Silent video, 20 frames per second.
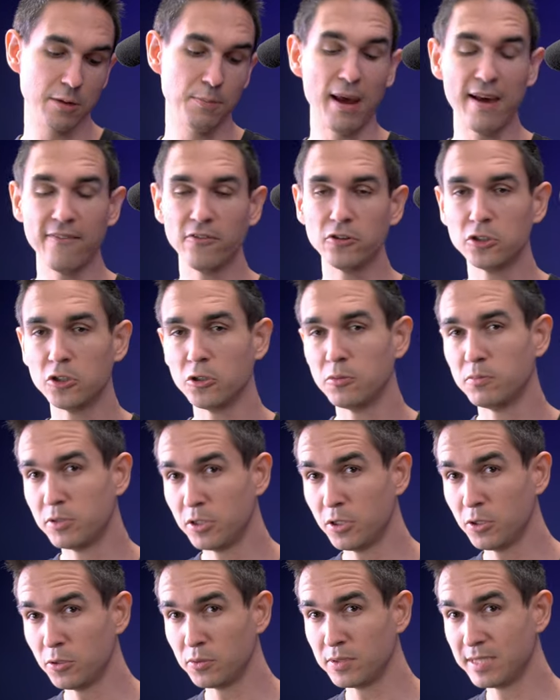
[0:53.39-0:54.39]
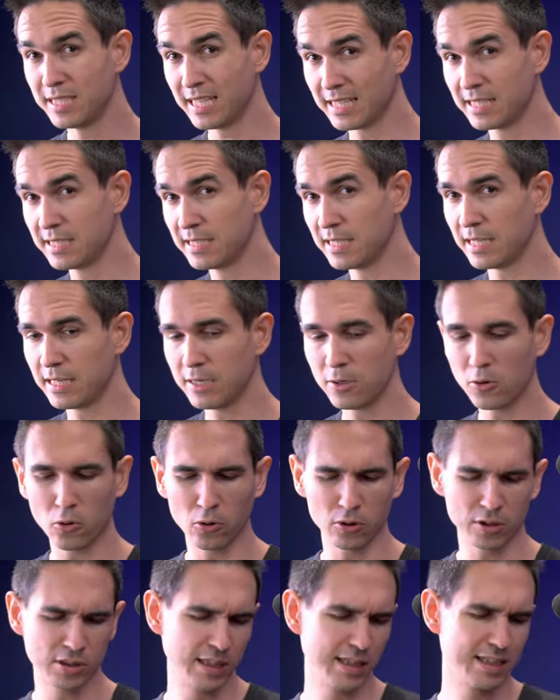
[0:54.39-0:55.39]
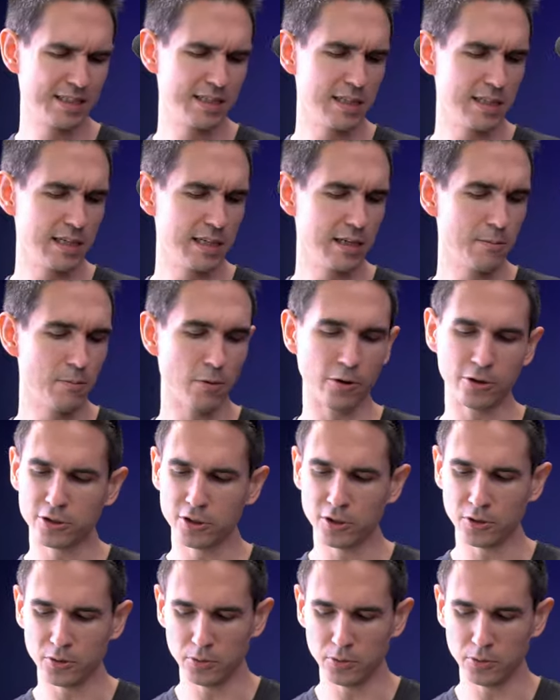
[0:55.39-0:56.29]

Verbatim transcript: the Pavotube 2 6C or 6C Mark